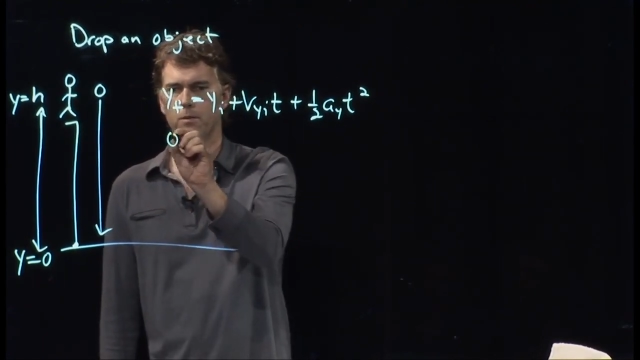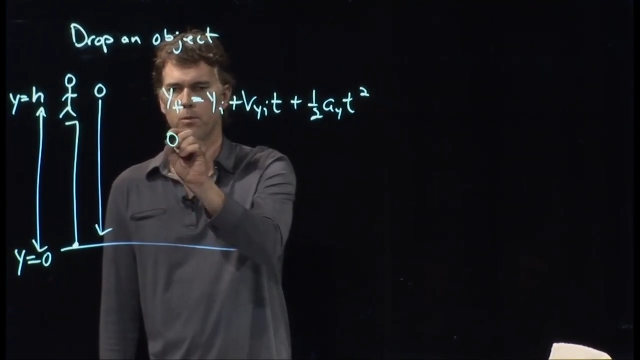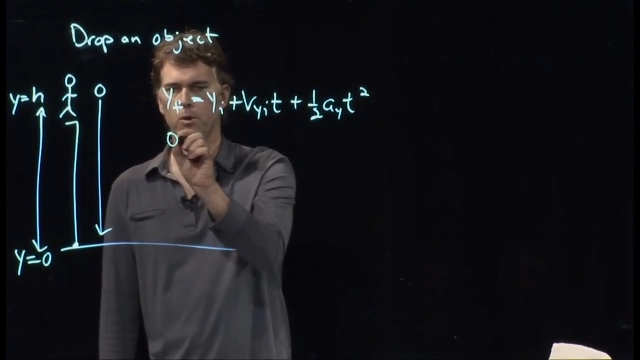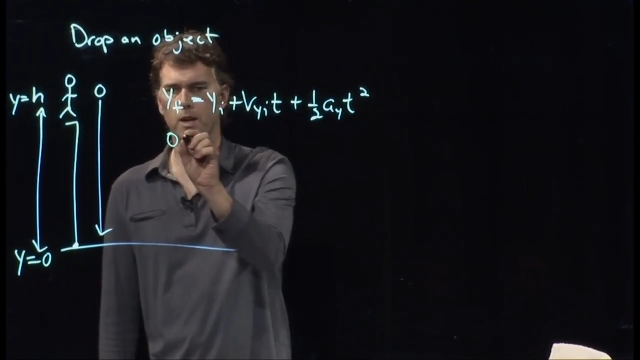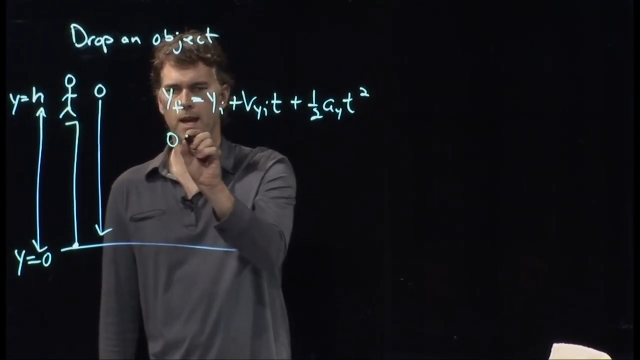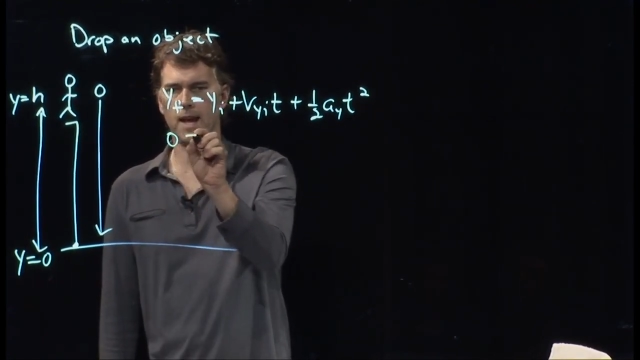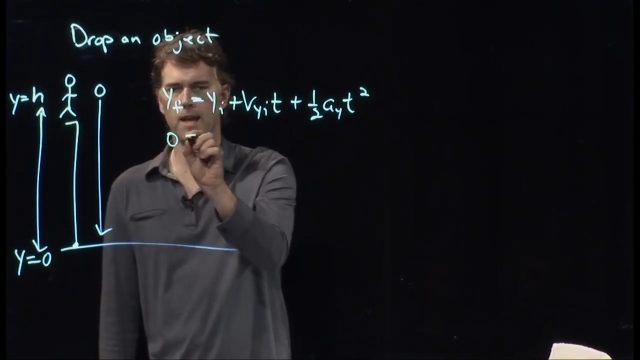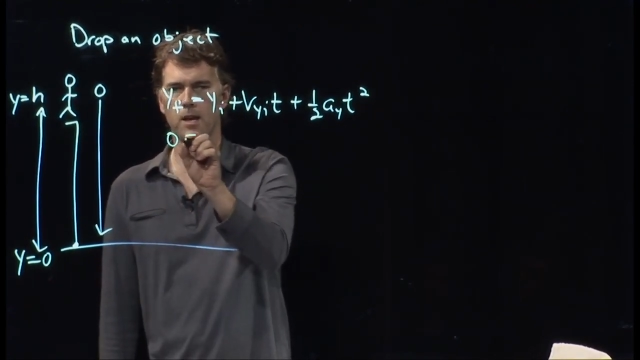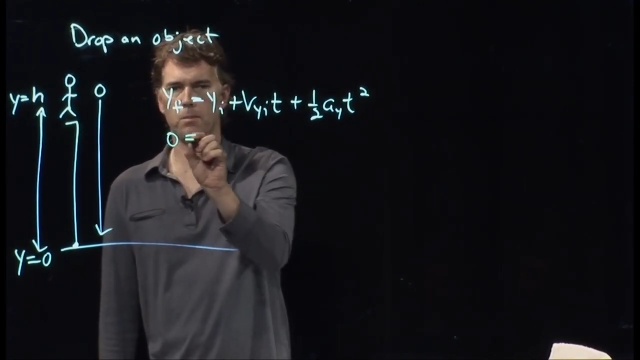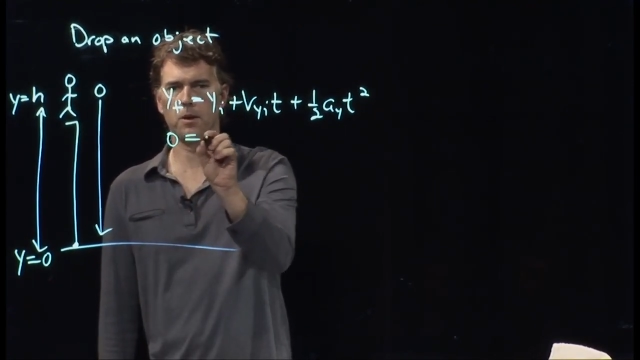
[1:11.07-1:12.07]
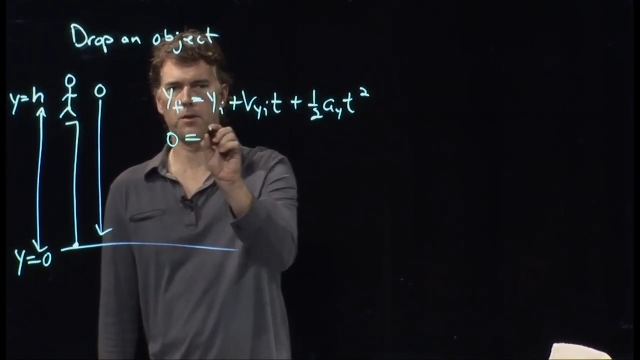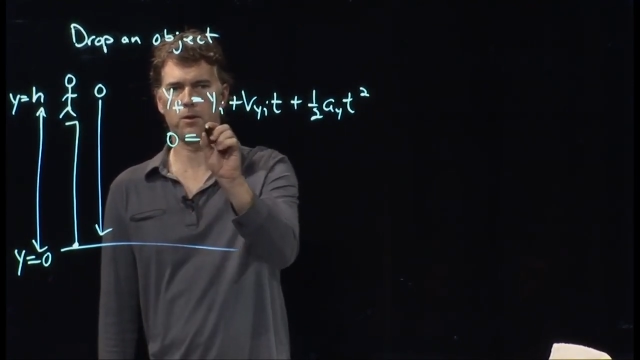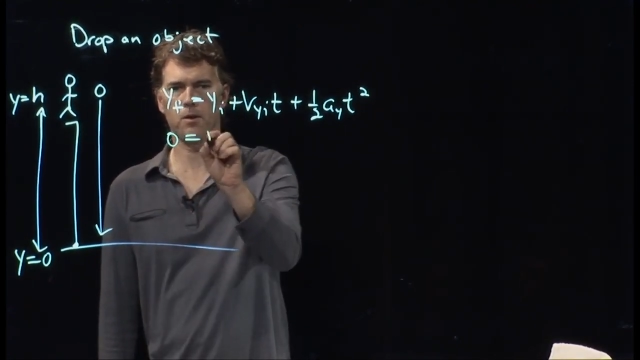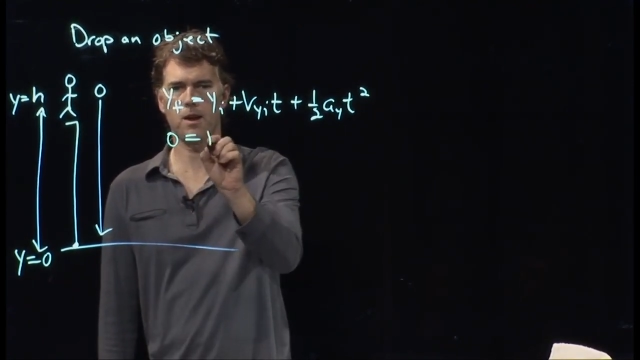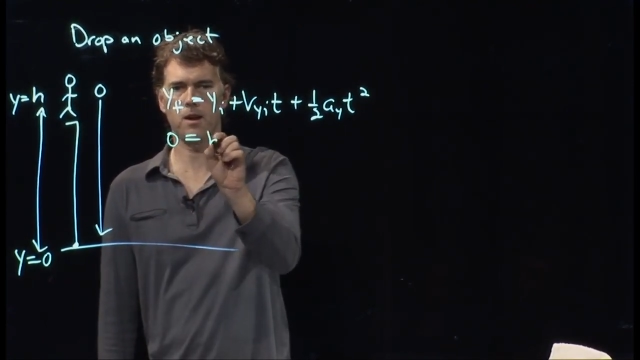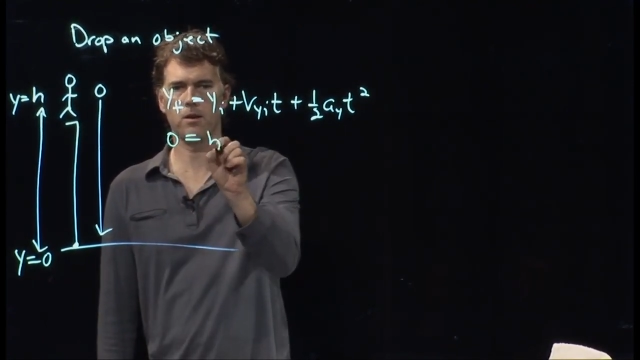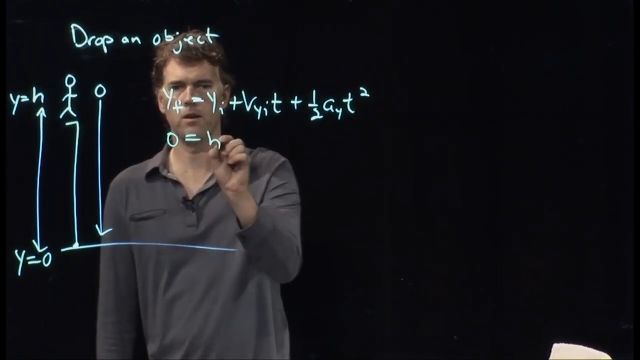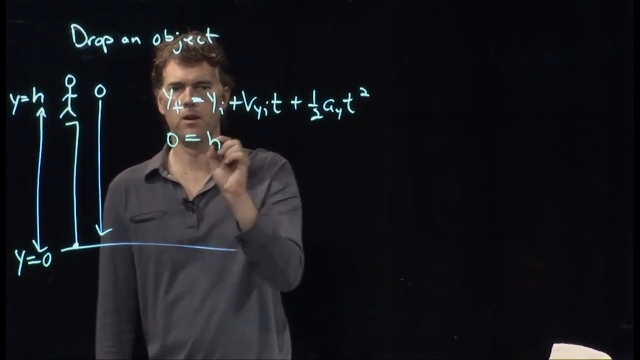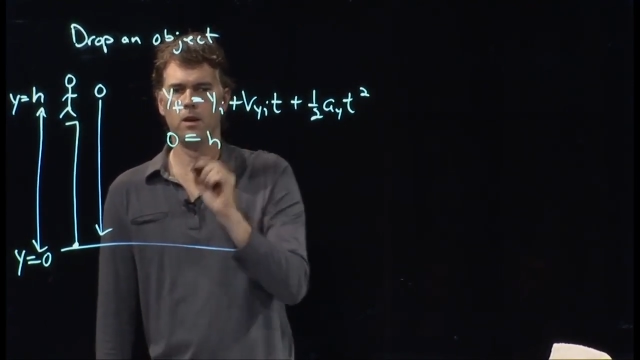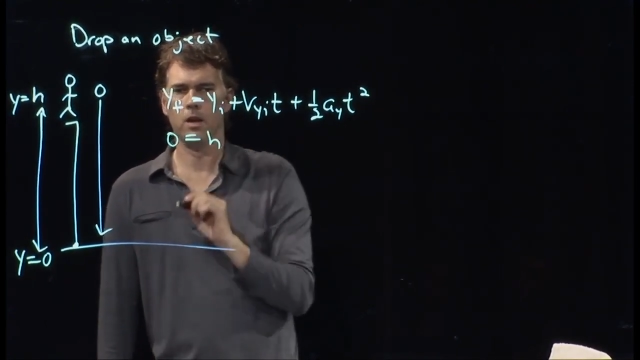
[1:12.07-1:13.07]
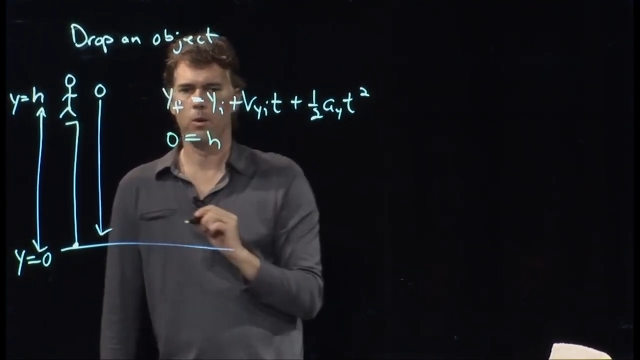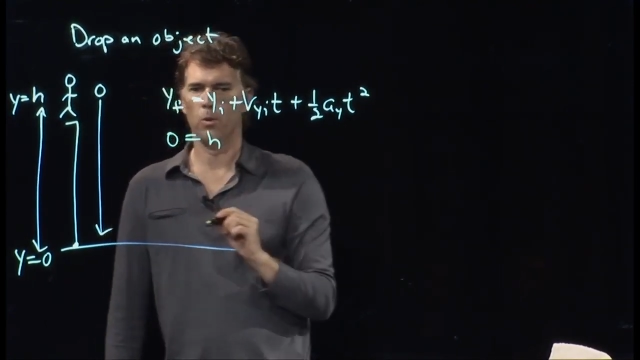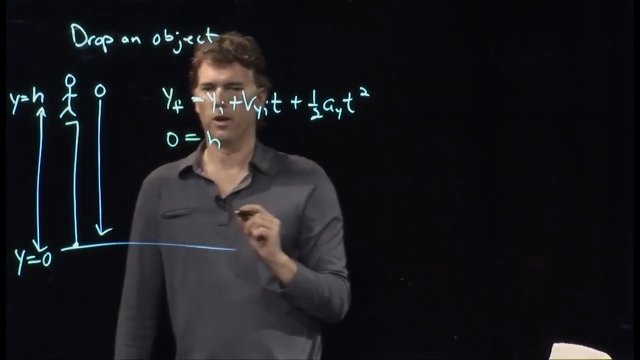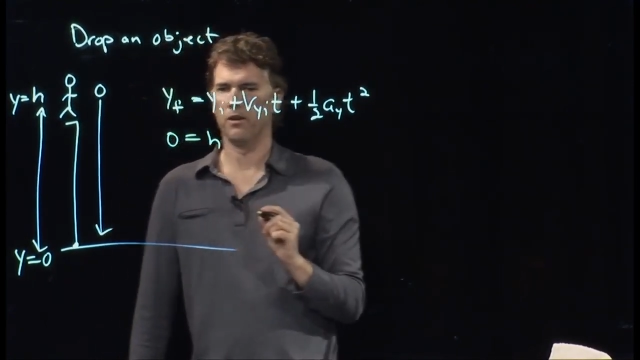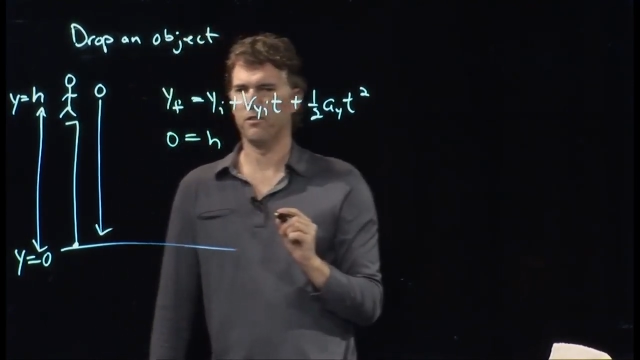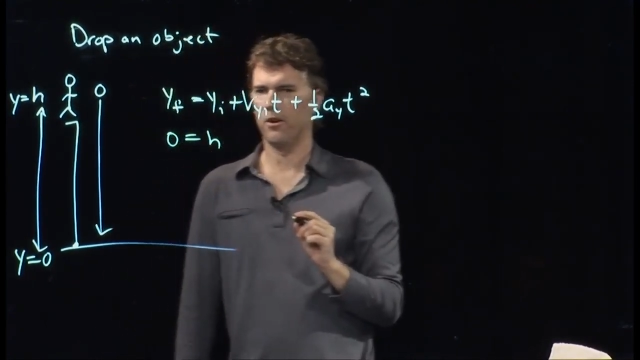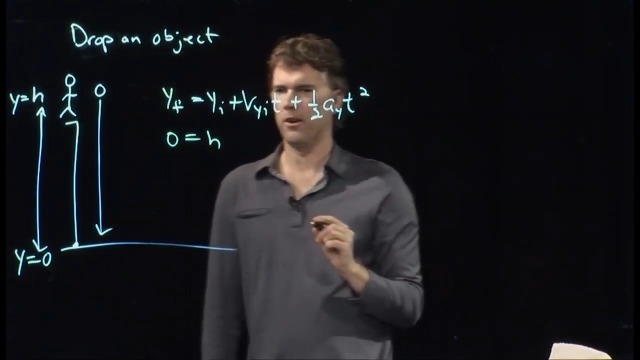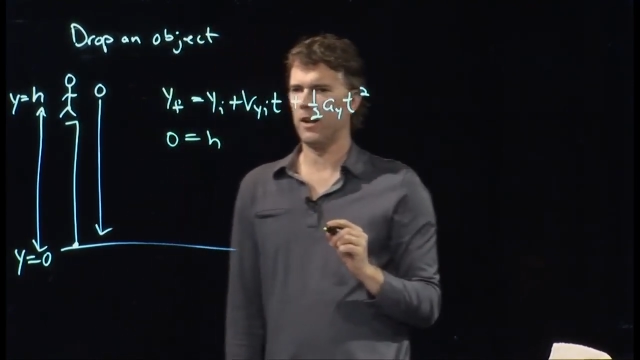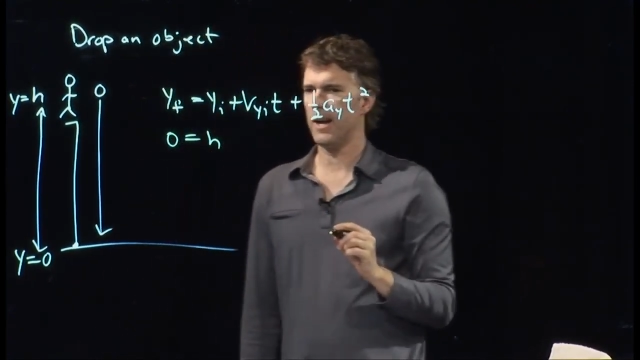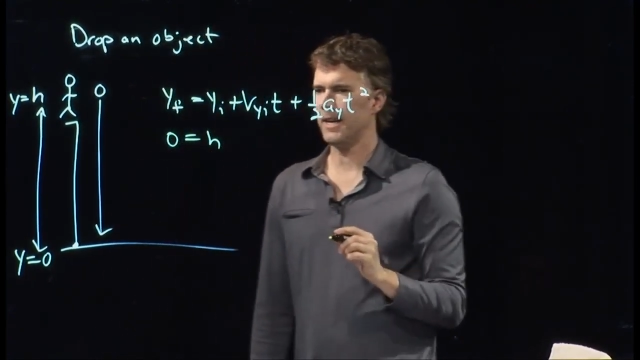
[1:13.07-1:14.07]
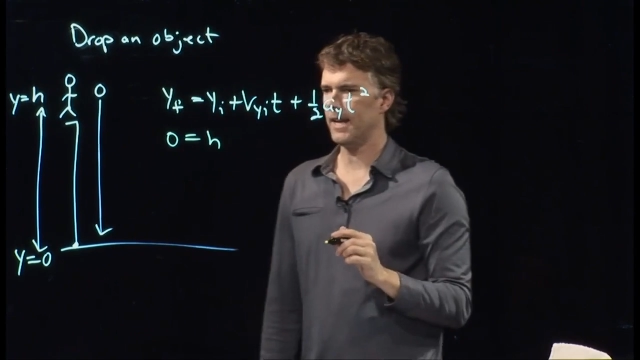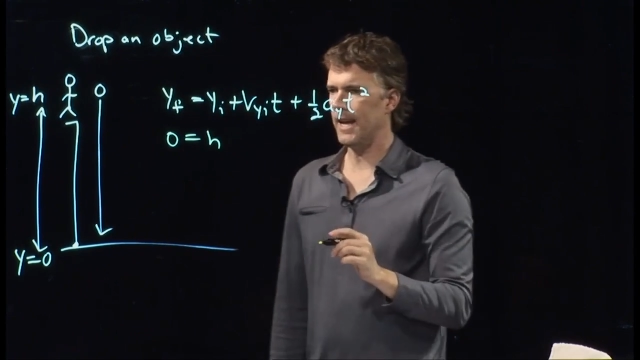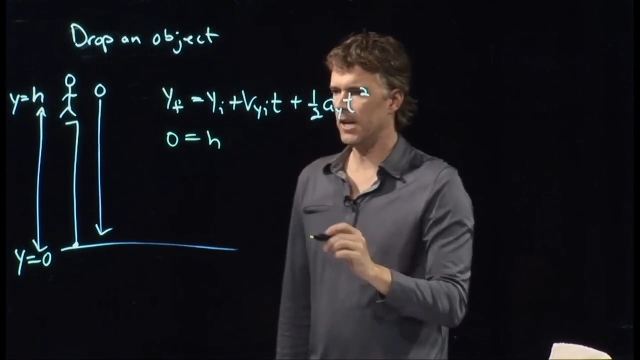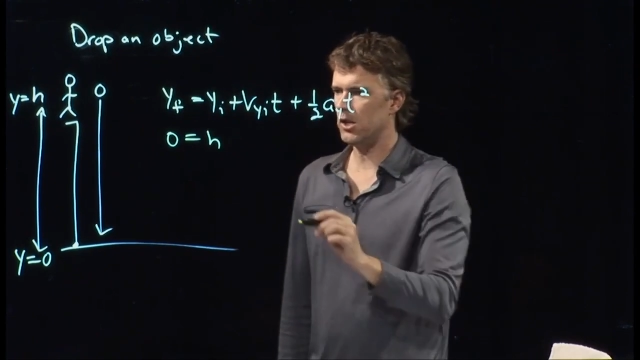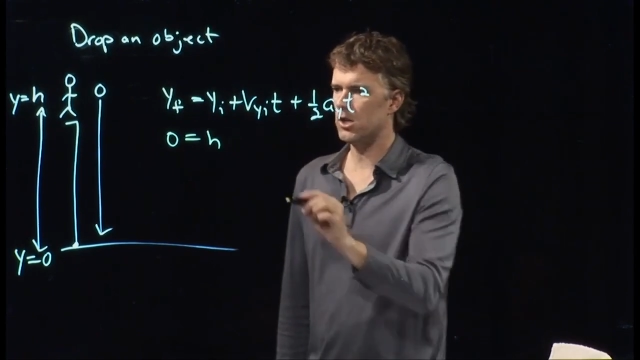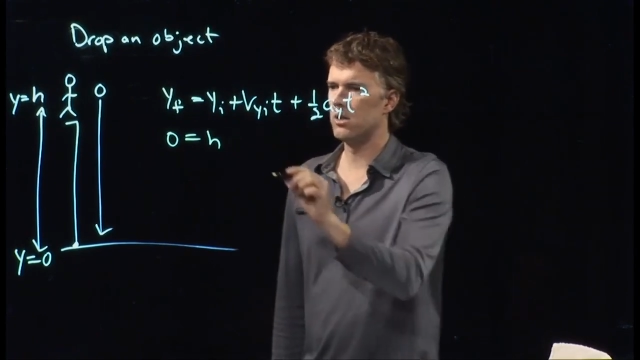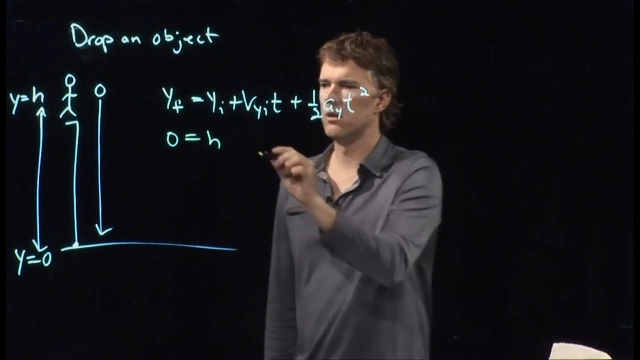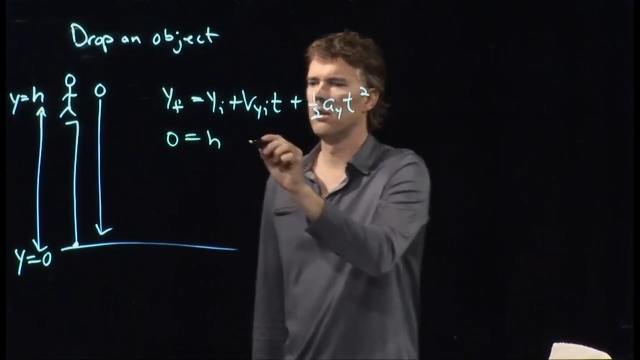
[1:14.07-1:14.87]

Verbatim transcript: We're going to end up on the ground. We're going to start at height h.